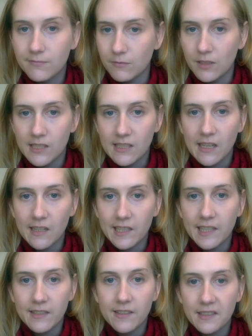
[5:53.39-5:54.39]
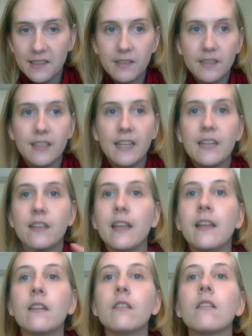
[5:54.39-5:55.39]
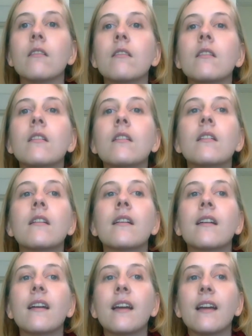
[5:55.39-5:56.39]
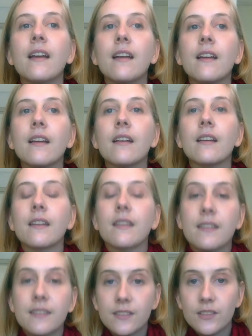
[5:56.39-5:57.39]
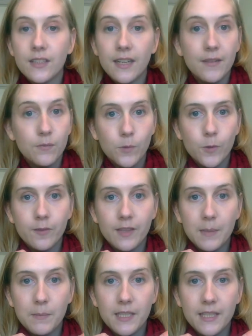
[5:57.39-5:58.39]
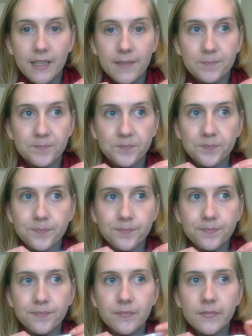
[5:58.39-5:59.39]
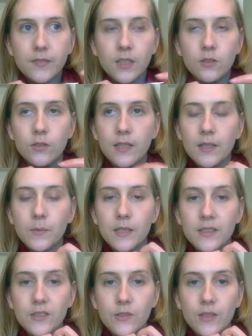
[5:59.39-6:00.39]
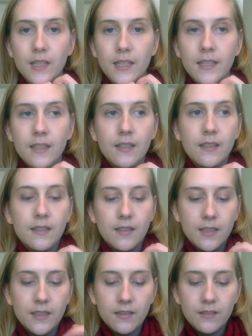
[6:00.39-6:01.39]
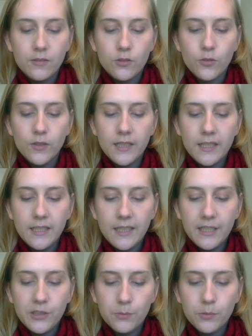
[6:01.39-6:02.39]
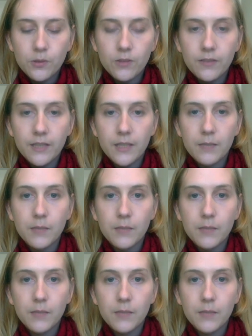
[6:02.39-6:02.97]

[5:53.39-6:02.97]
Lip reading: A start end and an end end. And I haven't woven them in yet. I'll do that when it's dry. I joined in each ball of yarn